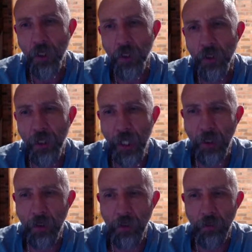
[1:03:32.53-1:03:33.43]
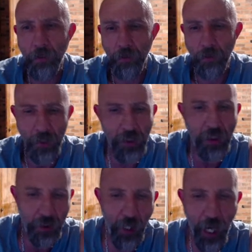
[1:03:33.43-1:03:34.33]
Then this is
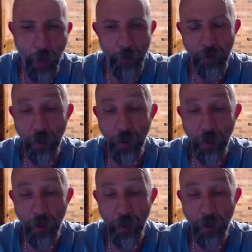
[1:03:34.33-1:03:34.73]
going to happen.